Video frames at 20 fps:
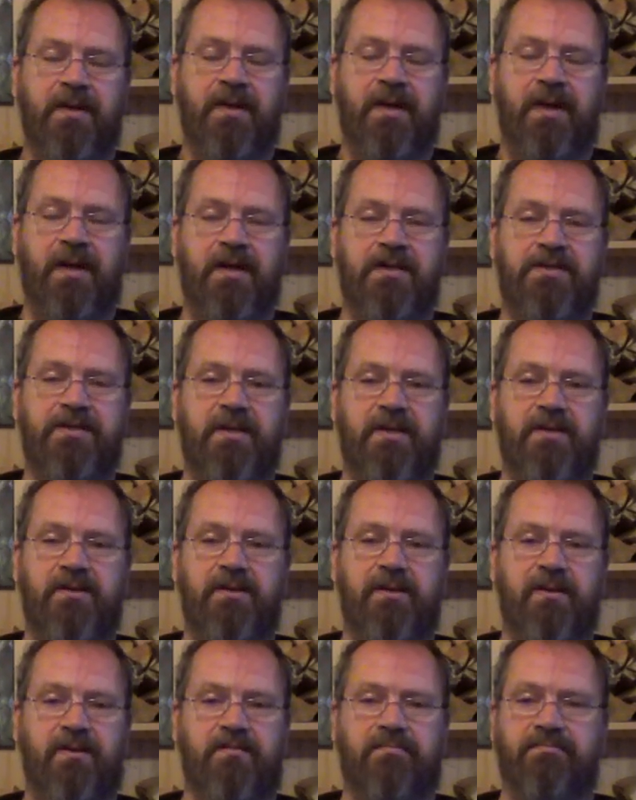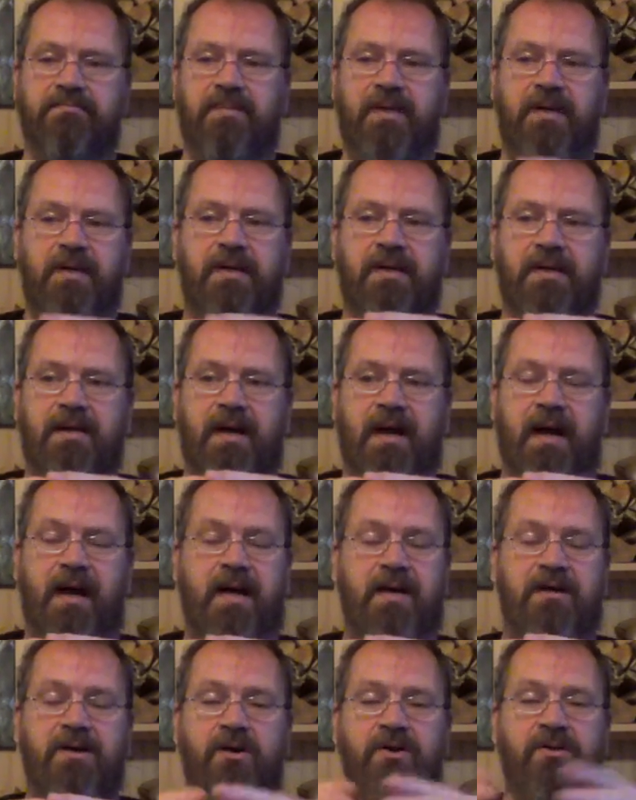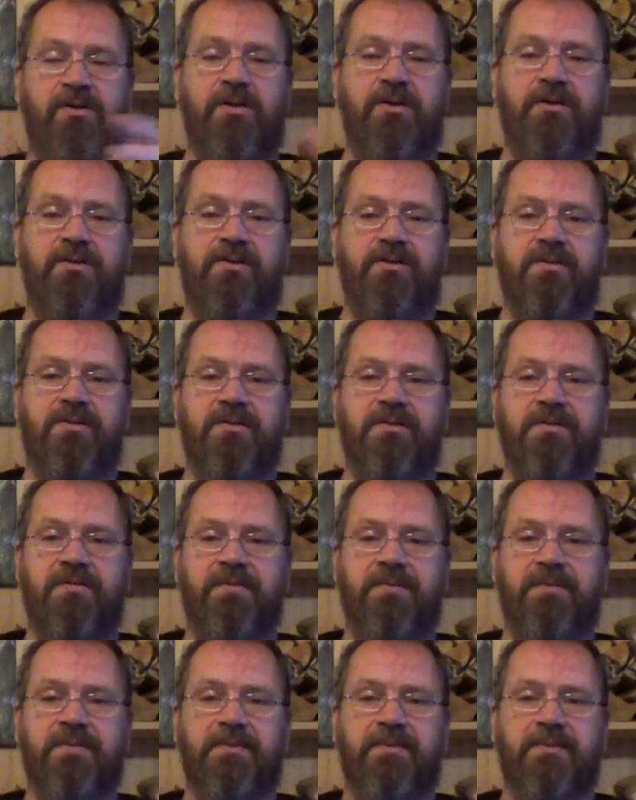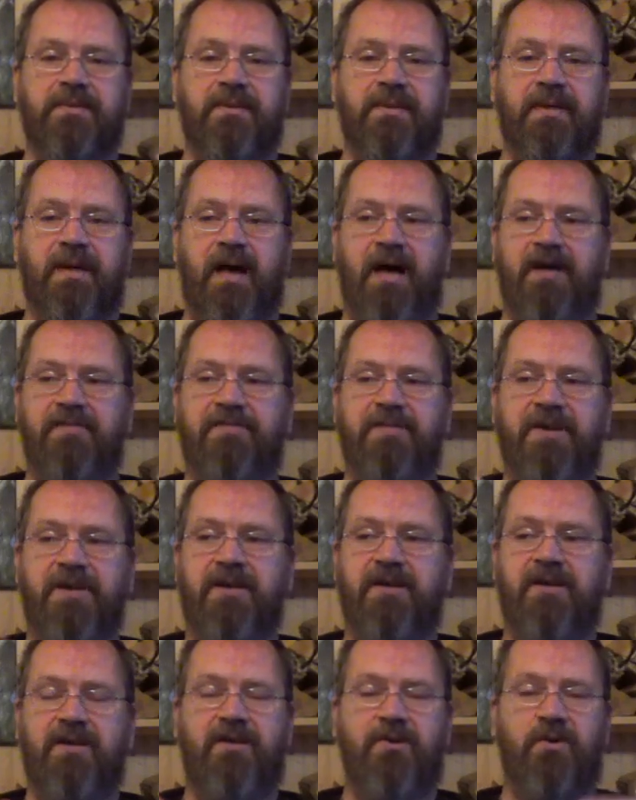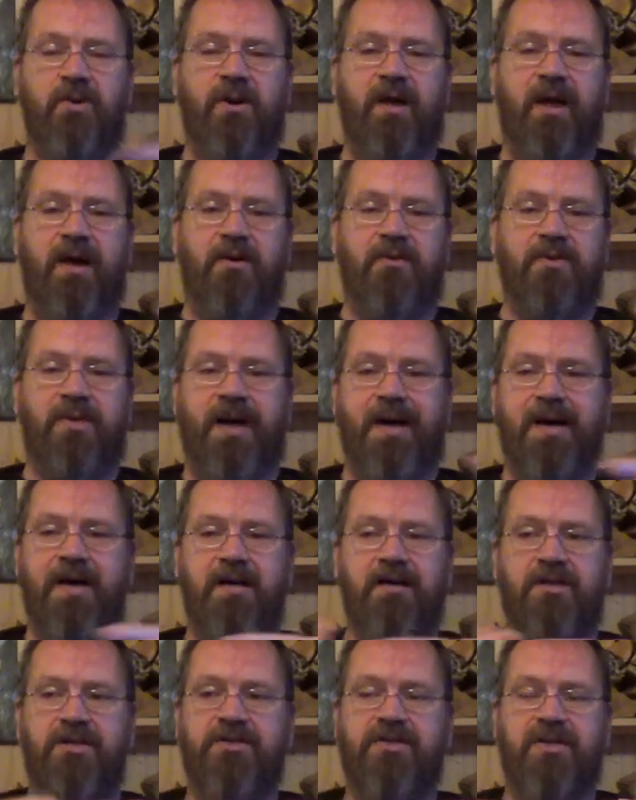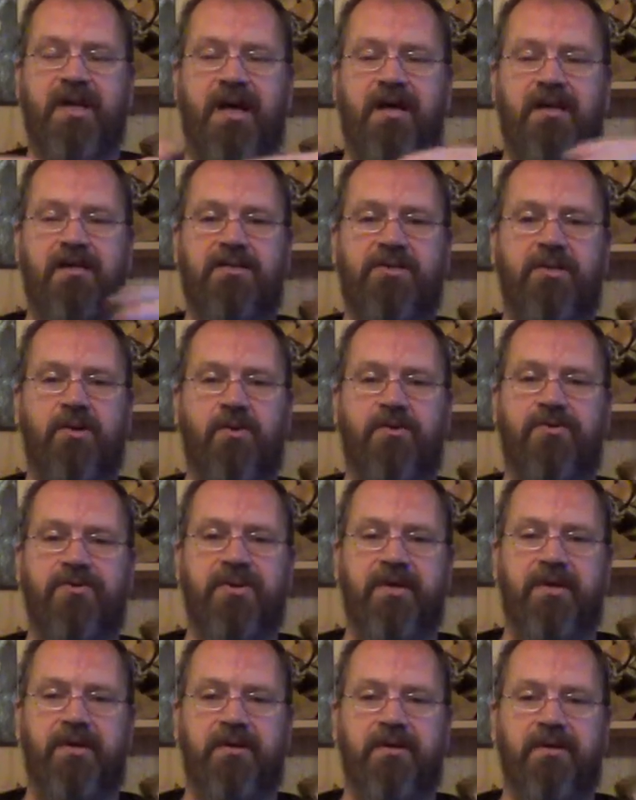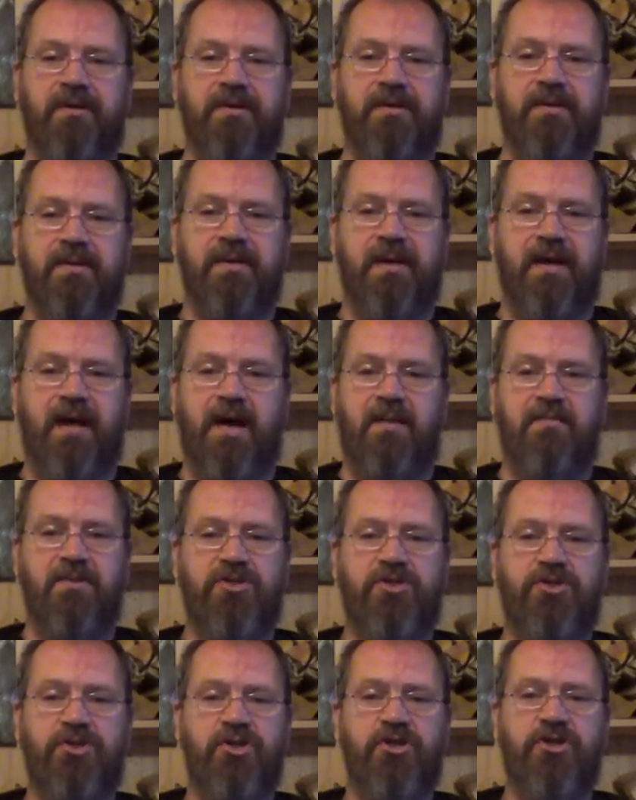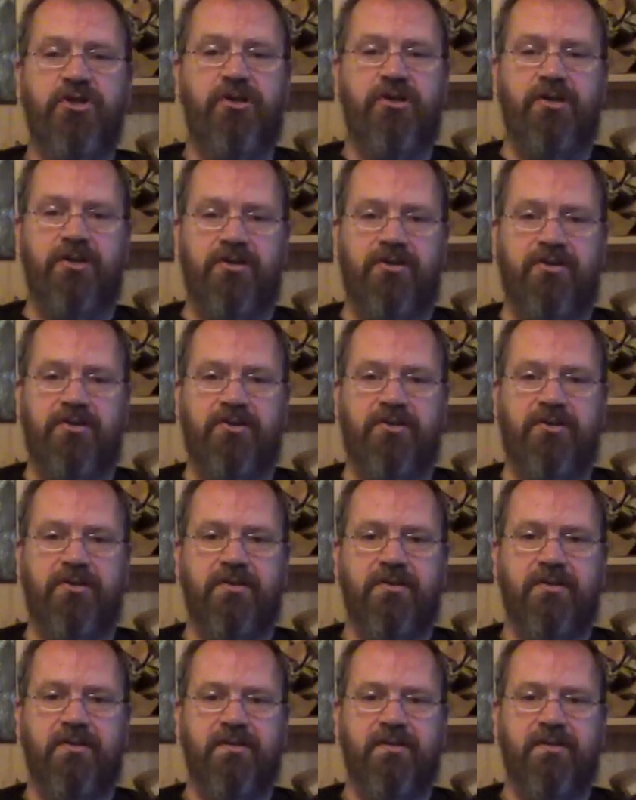And they said, you know, I got this. I figured it all out. I understand this whole thing. I'm a genius.